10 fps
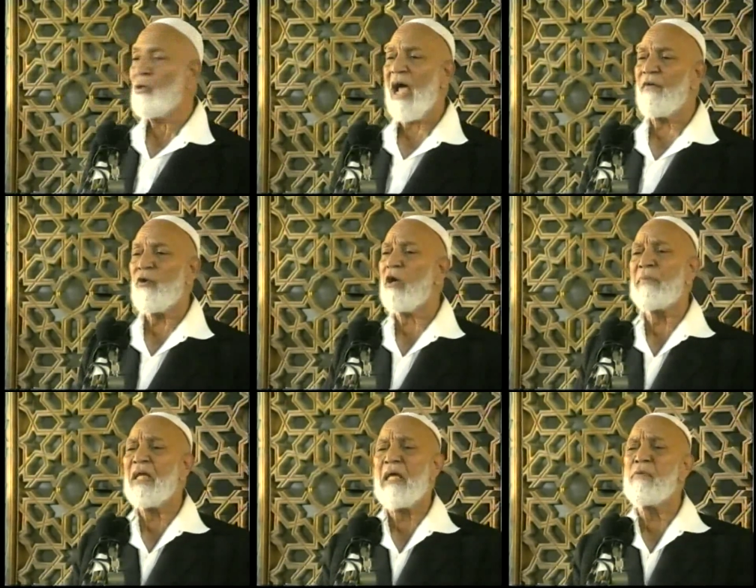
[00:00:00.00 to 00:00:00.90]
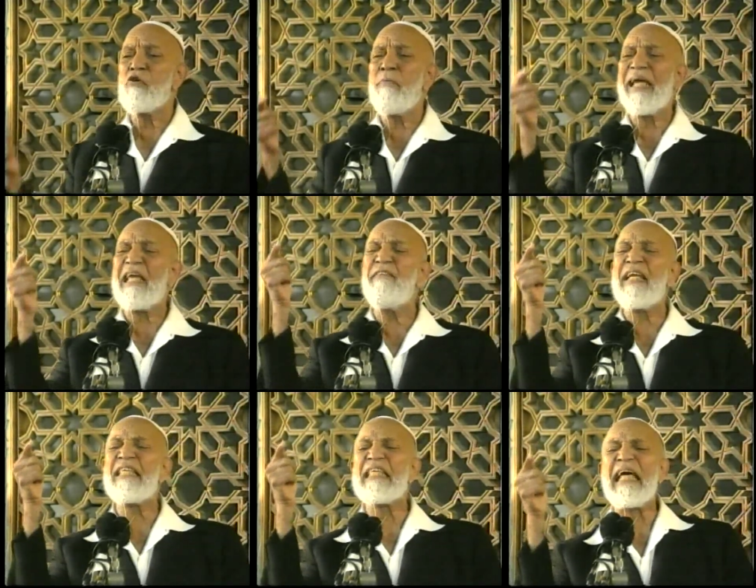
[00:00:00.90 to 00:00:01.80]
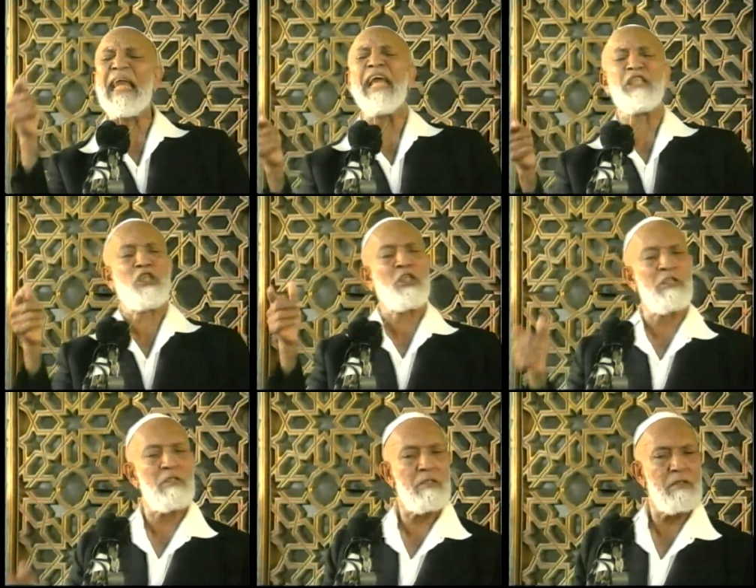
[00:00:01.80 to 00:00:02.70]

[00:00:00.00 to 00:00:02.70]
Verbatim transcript: You have not been able to make even a scratch.